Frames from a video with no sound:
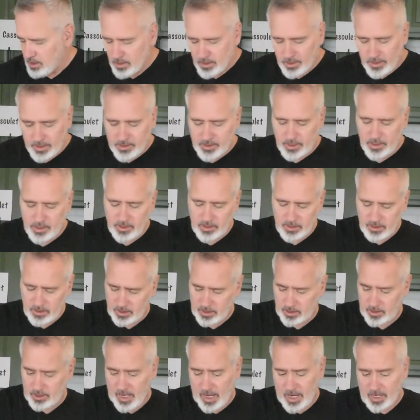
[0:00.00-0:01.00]
This
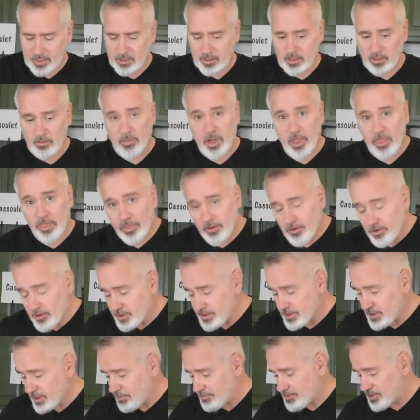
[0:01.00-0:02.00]
is actually my third
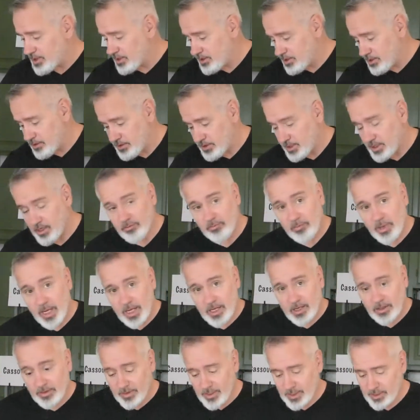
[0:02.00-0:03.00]
substitution I've
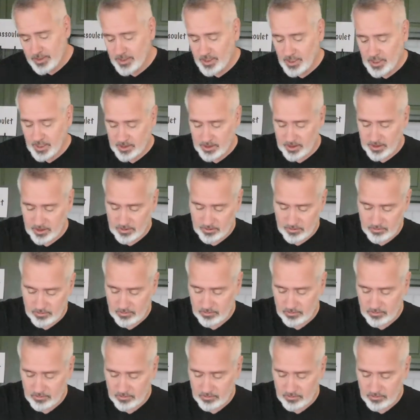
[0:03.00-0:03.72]
made in this dish.